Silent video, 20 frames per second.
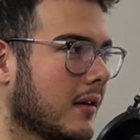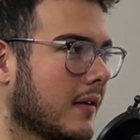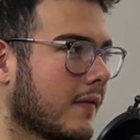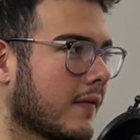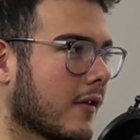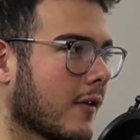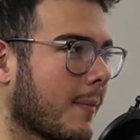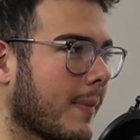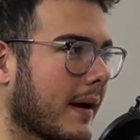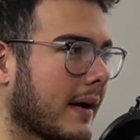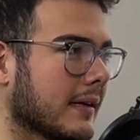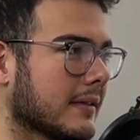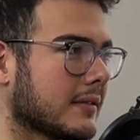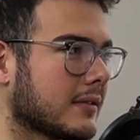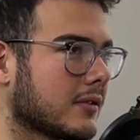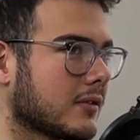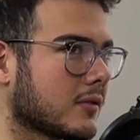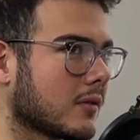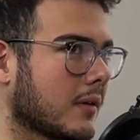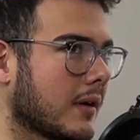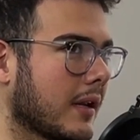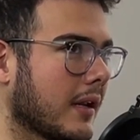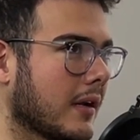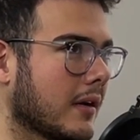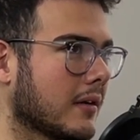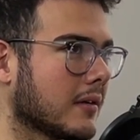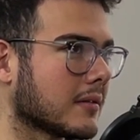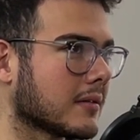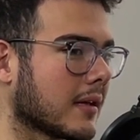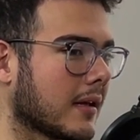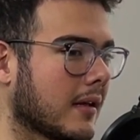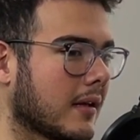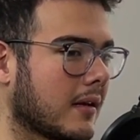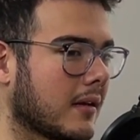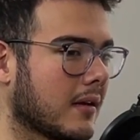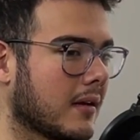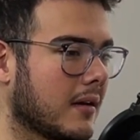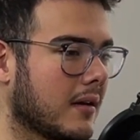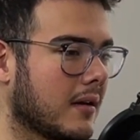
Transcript: for the past 3 years. Like,